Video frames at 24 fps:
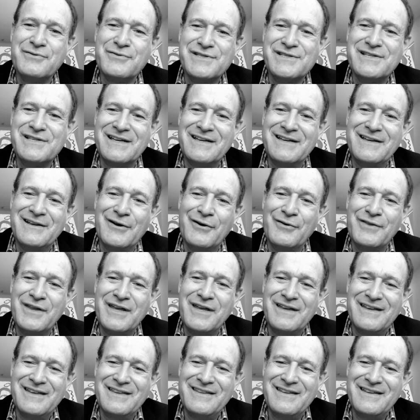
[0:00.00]
Interesting. You know,
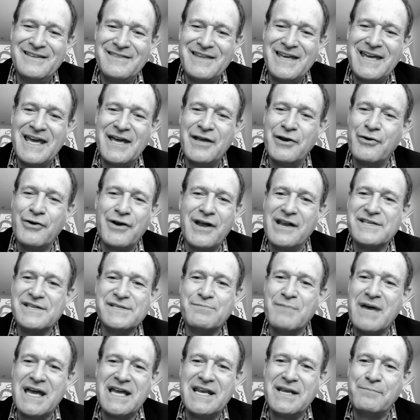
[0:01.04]
the internet
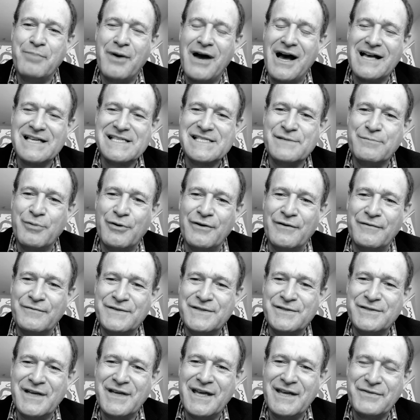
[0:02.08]
has made it possible
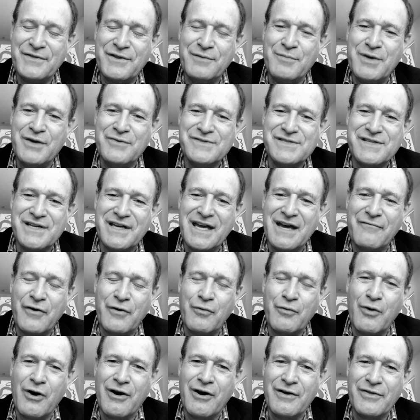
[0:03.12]
to get the music
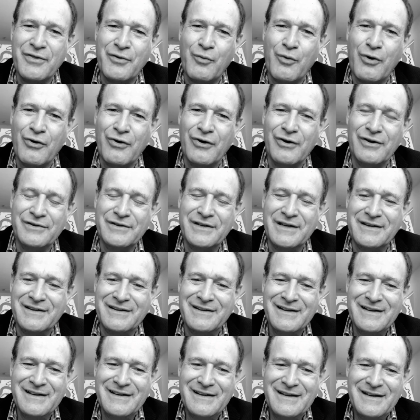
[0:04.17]
everywhere in the world,
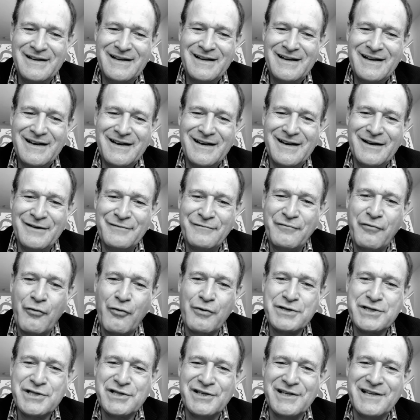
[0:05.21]
and
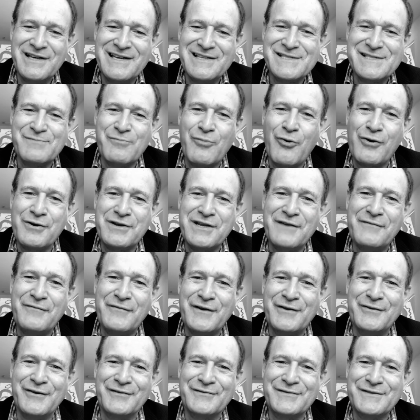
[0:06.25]
unfortunately, it's more
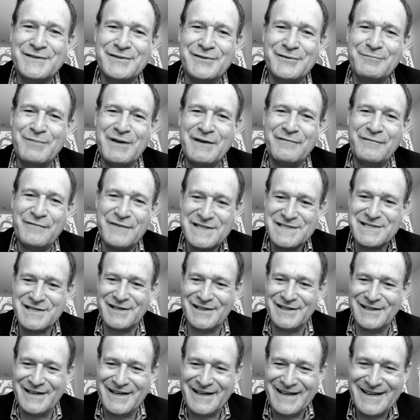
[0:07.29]
difficult to be
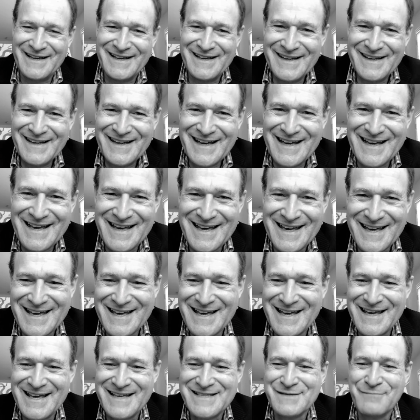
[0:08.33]
physically
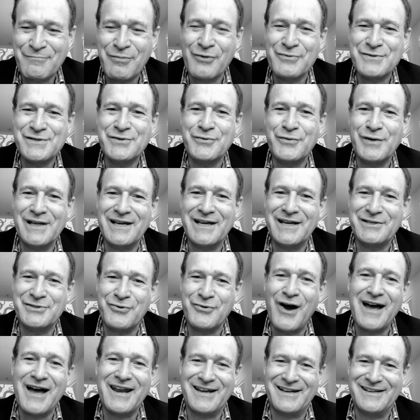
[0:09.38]
as opposed to
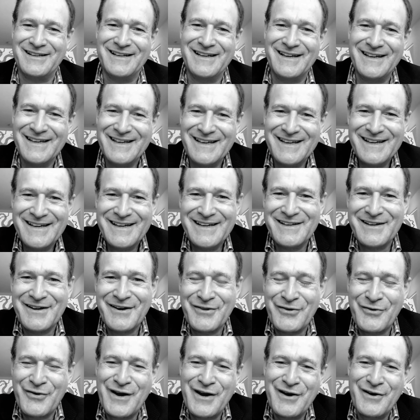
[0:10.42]
electronically in
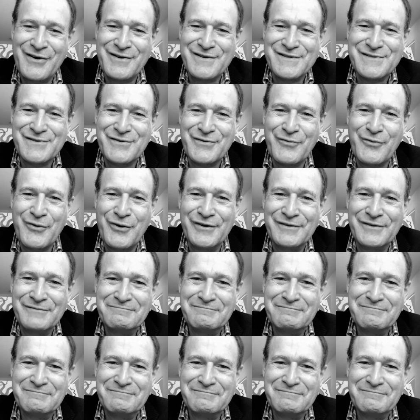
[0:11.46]
other areas of the world.